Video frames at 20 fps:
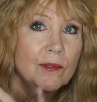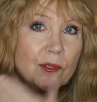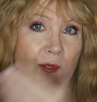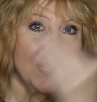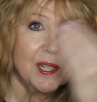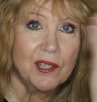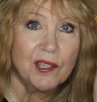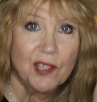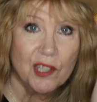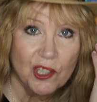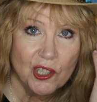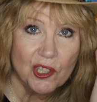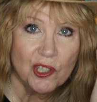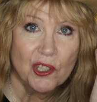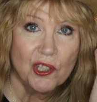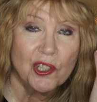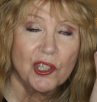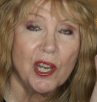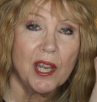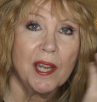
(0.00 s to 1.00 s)

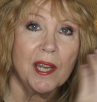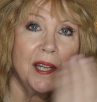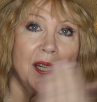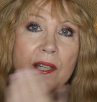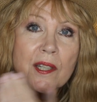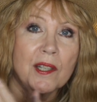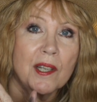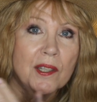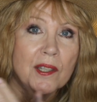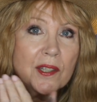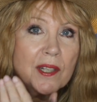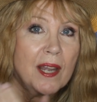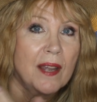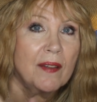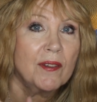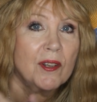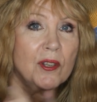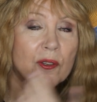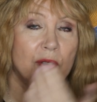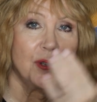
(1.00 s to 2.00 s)
transition shade. It doesn't
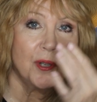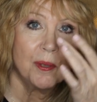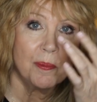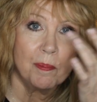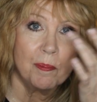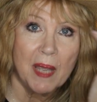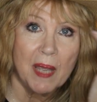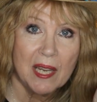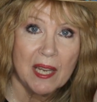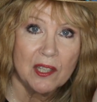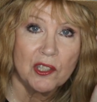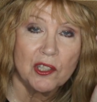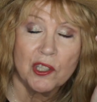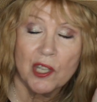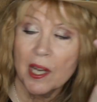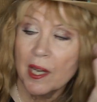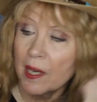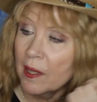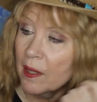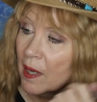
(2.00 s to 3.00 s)
have a good base
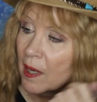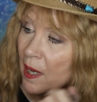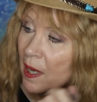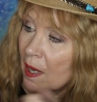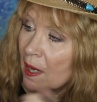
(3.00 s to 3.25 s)
shade.